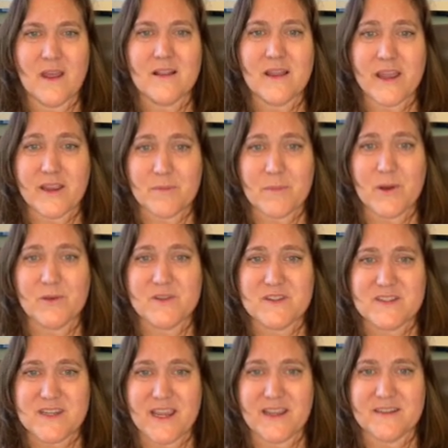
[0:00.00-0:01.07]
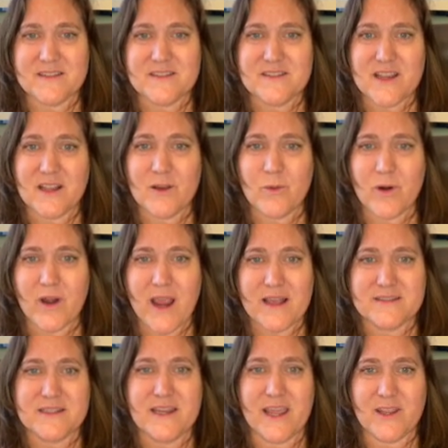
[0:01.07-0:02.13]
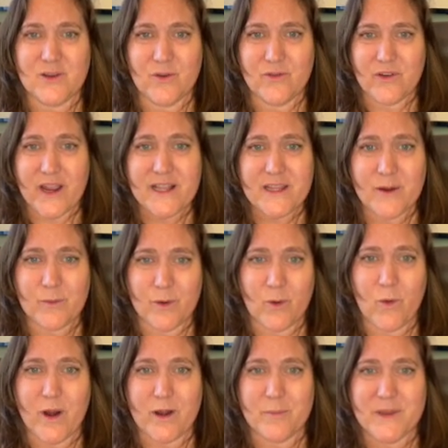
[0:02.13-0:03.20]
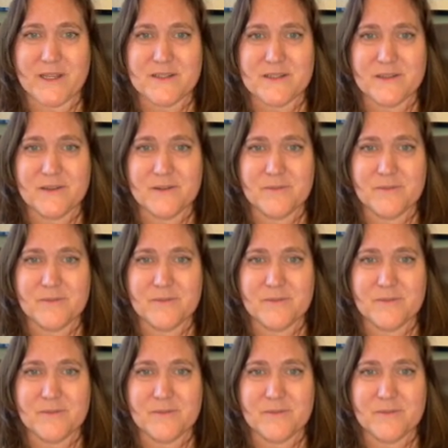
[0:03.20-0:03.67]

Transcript: Like most states, Delaware has an annual filing requirement.